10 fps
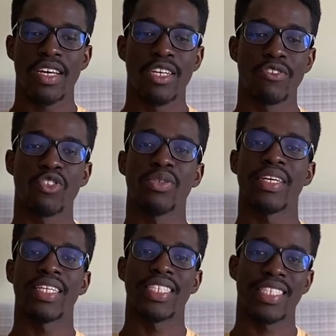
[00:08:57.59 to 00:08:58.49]
You show the
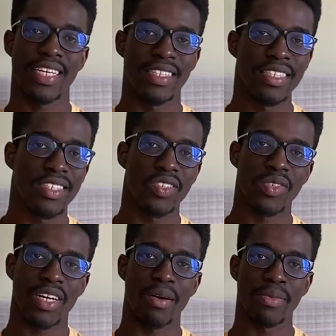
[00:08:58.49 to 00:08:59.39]
intent to
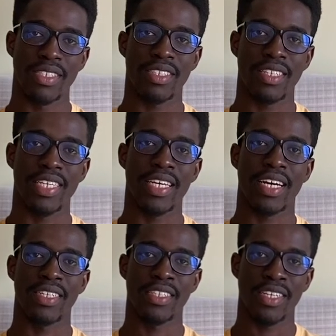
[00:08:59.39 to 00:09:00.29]
come and study in
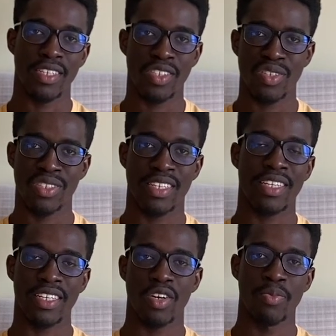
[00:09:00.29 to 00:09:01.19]
Canada, because I
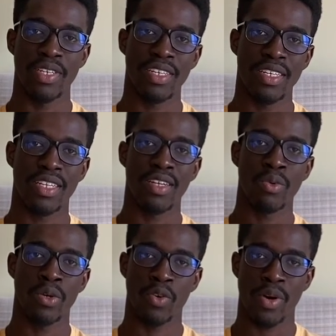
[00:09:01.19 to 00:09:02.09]
think that'll be
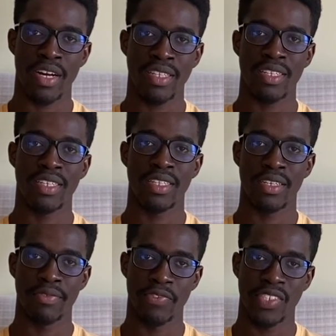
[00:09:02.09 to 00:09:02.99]
required in the
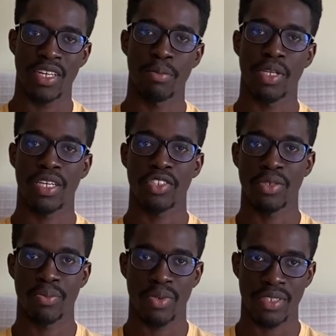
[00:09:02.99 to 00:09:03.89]
visa application
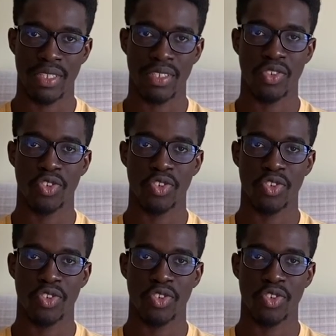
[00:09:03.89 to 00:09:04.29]
process to